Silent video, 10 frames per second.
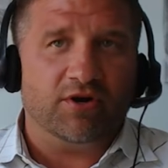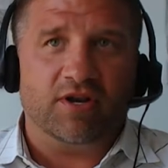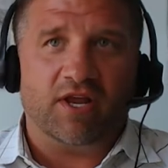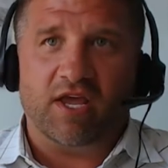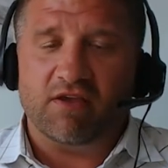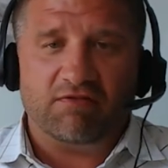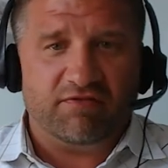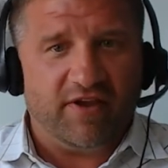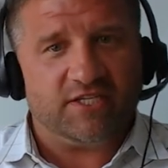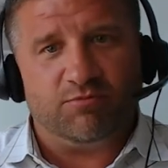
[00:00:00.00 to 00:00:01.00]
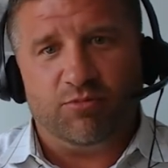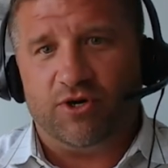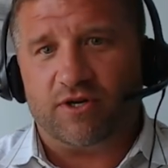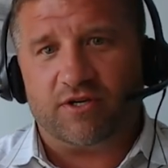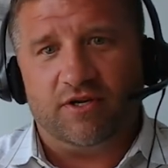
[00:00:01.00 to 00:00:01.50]
on a
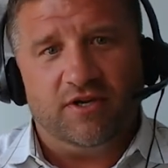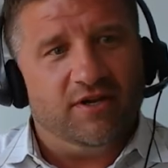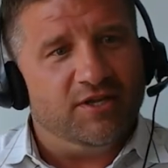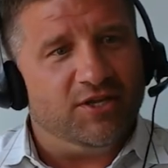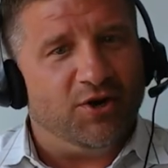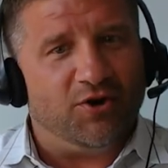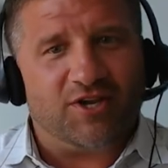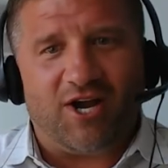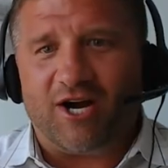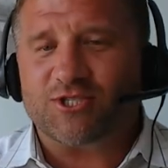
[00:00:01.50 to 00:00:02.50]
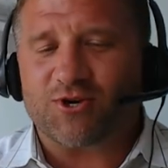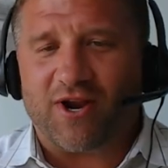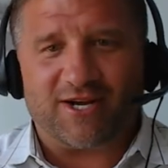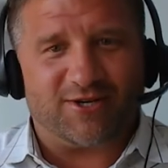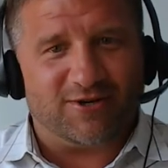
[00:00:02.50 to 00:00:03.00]
Facebook, you know,
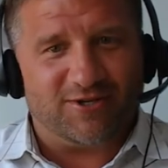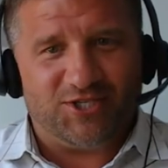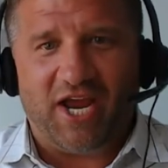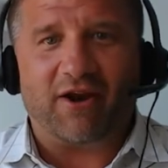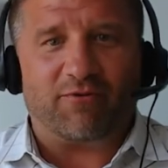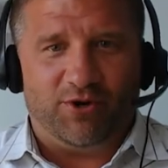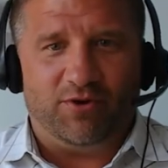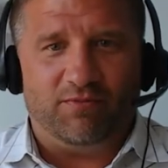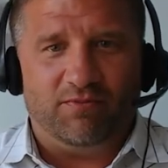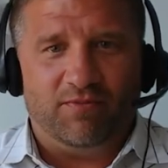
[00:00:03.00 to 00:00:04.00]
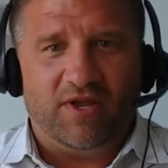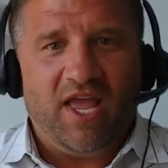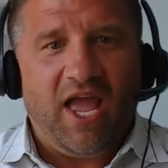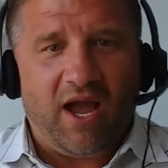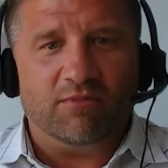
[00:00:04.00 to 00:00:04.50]
contractor chat room,
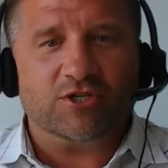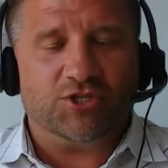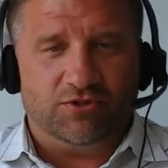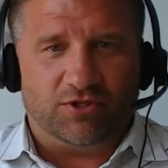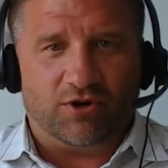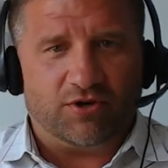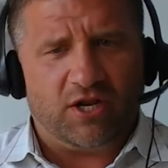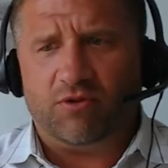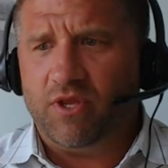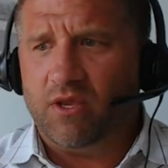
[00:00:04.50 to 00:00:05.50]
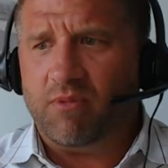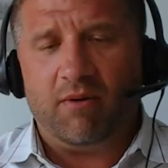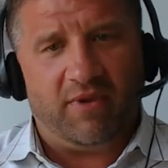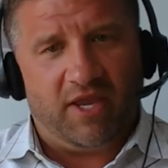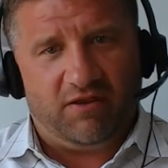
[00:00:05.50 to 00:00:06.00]
how much you learn, not only
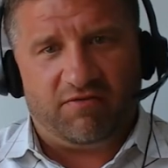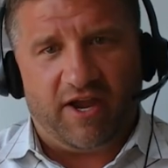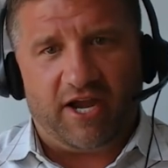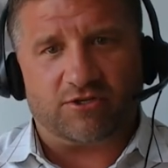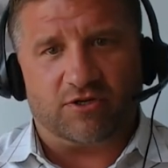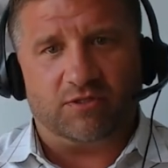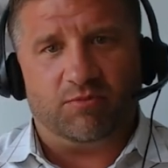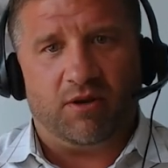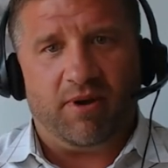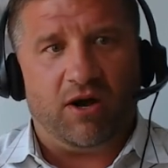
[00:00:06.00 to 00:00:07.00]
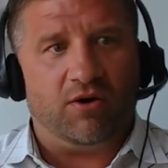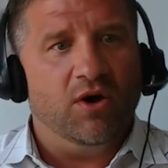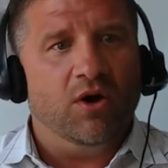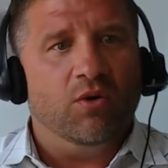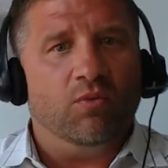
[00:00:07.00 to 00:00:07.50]
about manufacturers, but about
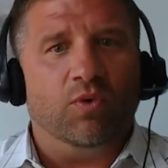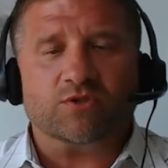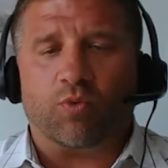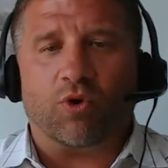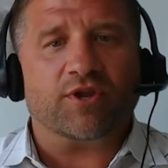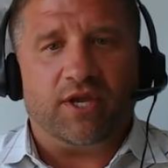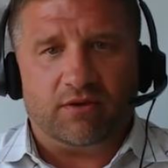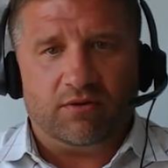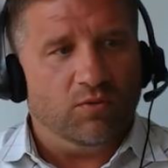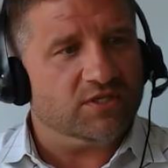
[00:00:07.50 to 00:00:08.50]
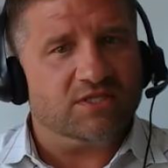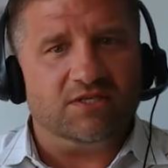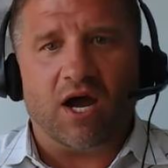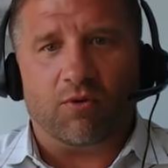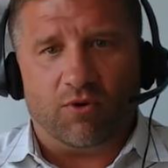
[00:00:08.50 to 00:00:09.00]
what's working, what's
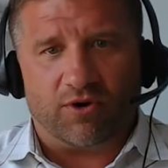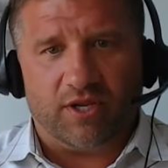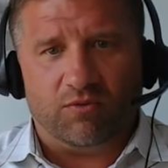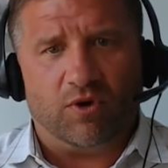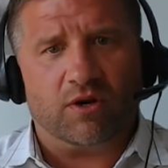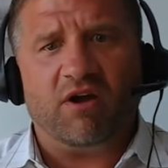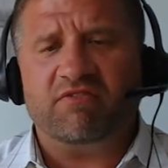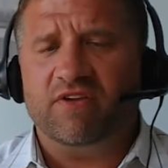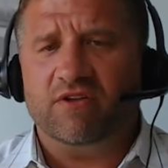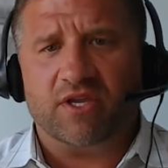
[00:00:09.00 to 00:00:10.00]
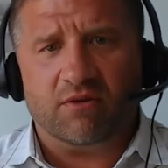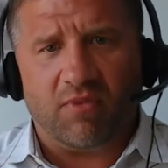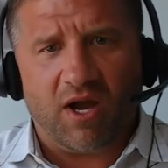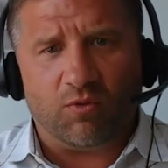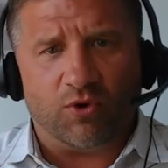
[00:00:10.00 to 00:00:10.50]
not working, what am I feeling in
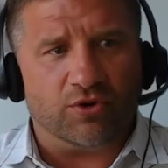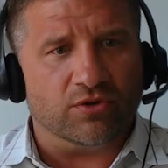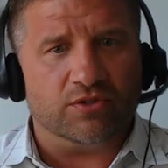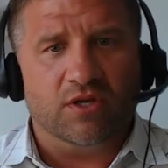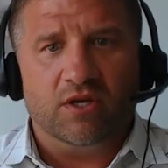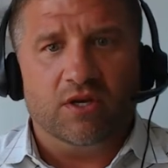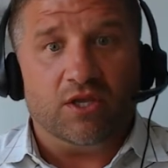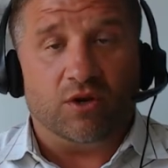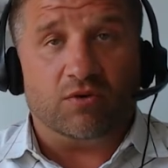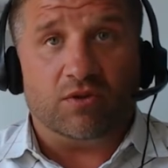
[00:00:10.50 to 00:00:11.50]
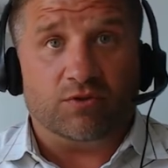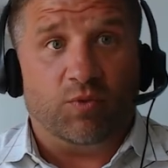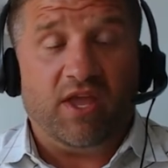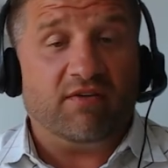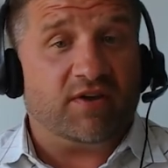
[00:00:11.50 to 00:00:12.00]
my world? You know,
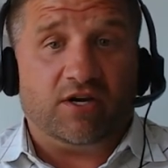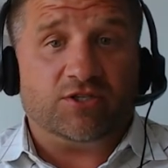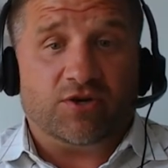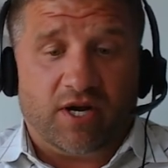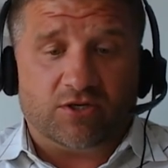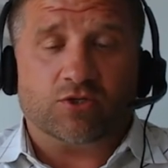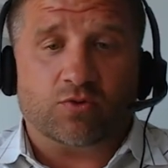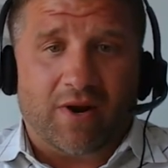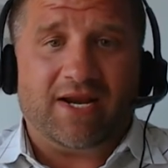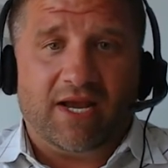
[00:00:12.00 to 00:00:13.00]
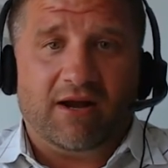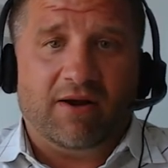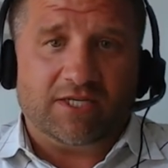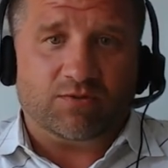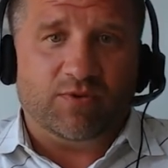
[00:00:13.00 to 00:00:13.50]
we have contractors right now
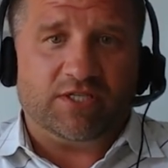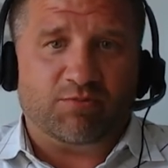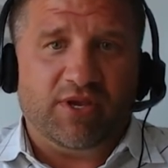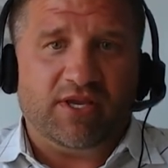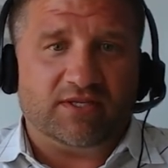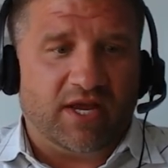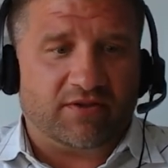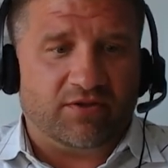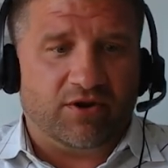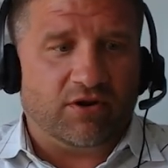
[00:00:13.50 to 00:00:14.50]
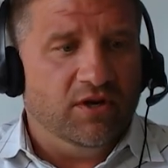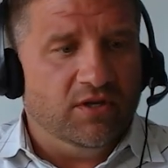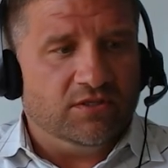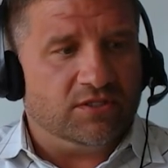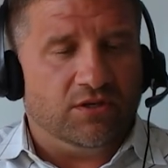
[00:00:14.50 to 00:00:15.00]
as we speak, Zach, that are
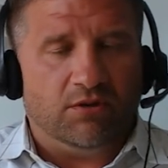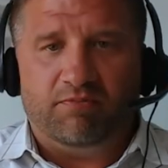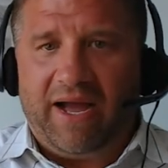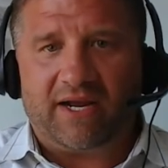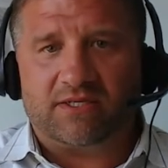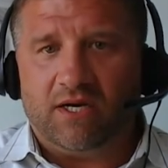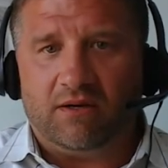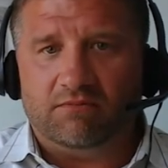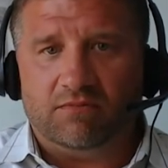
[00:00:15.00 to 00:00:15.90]
still backed up